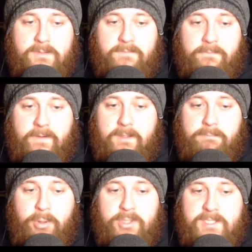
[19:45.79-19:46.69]
Some
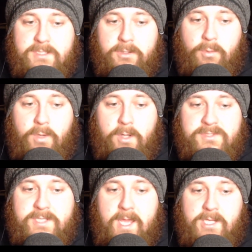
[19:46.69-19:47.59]
fucking pussies on the
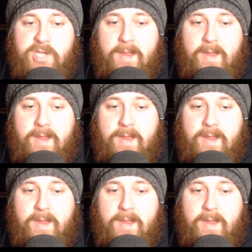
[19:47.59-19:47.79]
world stage.